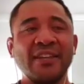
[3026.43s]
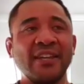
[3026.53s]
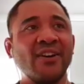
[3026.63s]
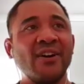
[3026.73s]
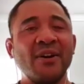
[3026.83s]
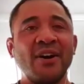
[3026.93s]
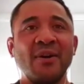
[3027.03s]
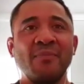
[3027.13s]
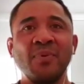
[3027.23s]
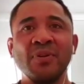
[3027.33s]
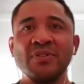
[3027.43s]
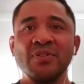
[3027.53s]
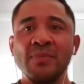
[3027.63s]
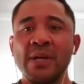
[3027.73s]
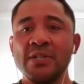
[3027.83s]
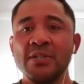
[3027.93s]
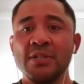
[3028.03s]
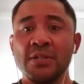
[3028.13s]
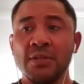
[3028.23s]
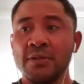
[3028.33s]
think I put too much
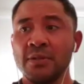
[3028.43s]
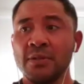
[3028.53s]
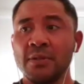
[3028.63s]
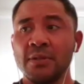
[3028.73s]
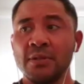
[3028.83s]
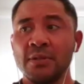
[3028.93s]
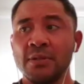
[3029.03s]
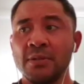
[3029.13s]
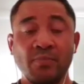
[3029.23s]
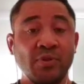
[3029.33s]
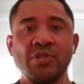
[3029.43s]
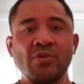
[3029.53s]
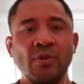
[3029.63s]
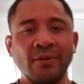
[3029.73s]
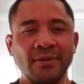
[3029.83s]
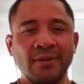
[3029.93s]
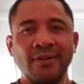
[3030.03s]
pressure on